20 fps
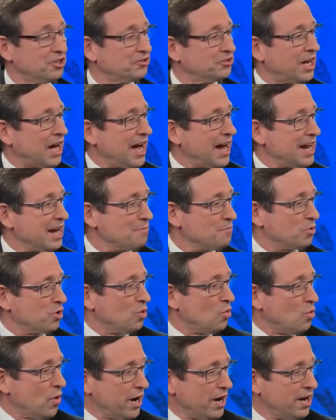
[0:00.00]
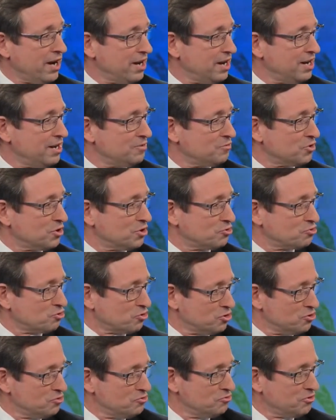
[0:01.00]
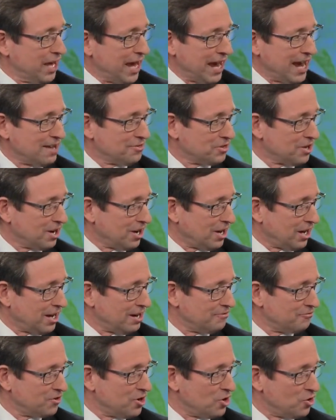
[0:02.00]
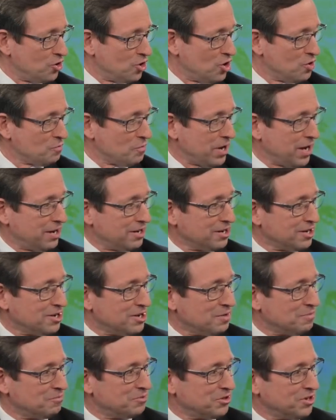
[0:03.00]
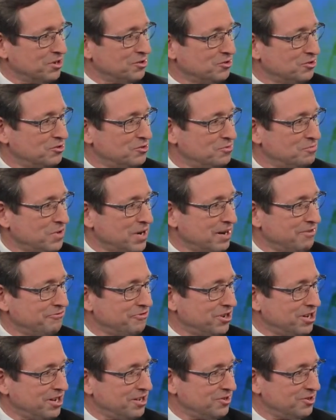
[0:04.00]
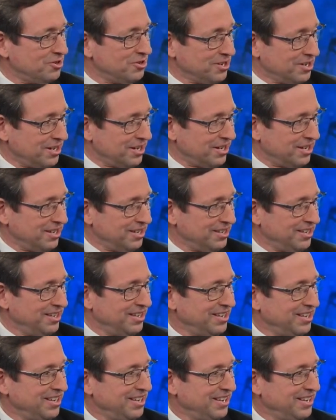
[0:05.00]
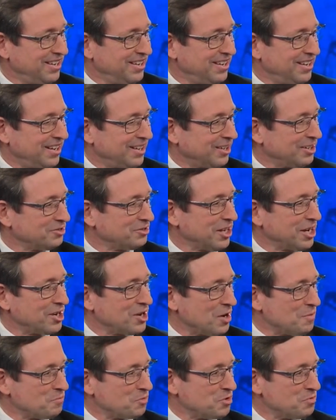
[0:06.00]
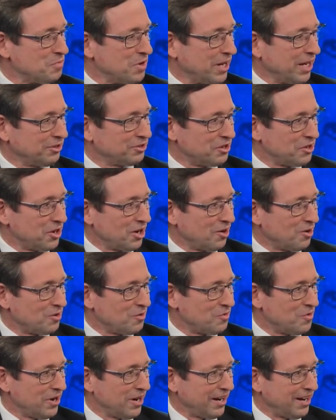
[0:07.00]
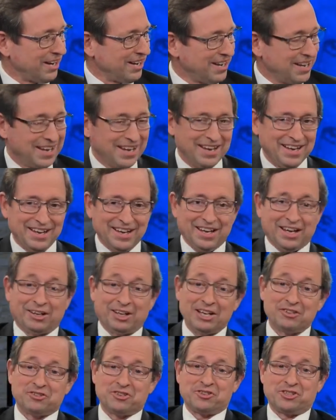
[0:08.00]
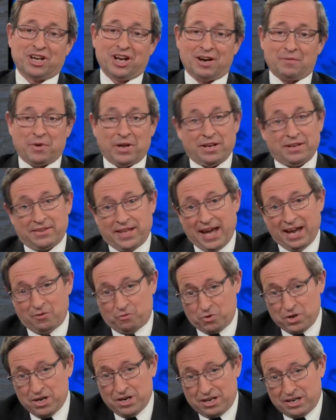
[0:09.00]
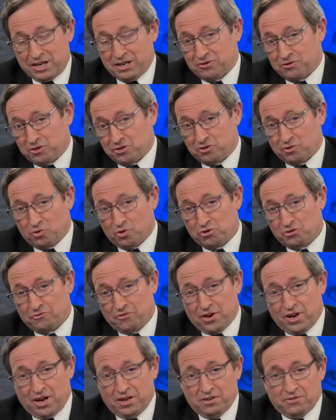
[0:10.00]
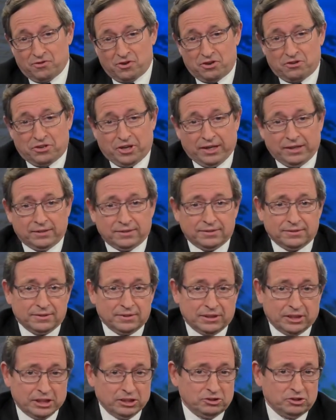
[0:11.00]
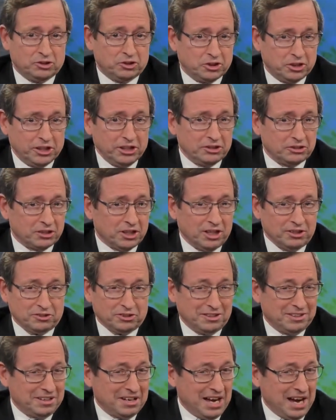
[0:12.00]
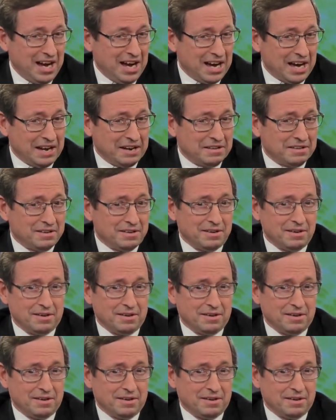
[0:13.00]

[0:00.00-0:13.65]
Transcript: says, I am the way, the truth, and the life. No man comes unto my Father, God, unless they come to me. That's a narrow way. And, ladies and gentlemen, that really is the source of controversy. Is Jesus God?